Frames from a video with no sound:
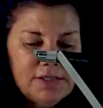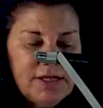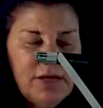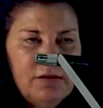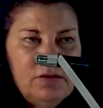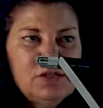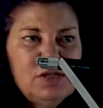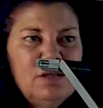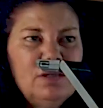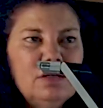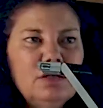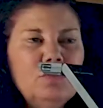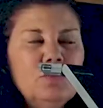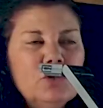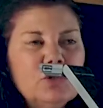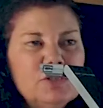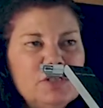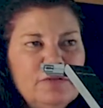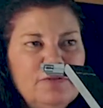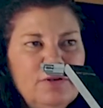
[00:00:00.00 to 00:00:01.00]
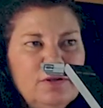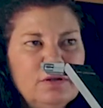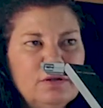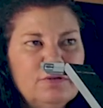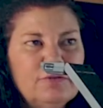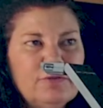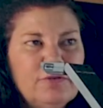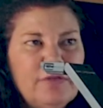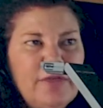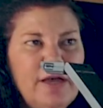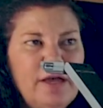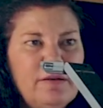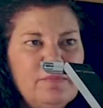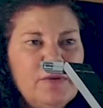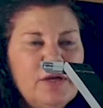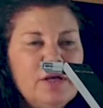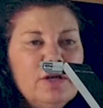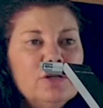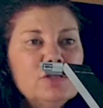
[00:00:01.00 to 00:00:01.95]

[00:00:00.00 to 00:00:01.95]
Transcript: that was a little more difficult for them.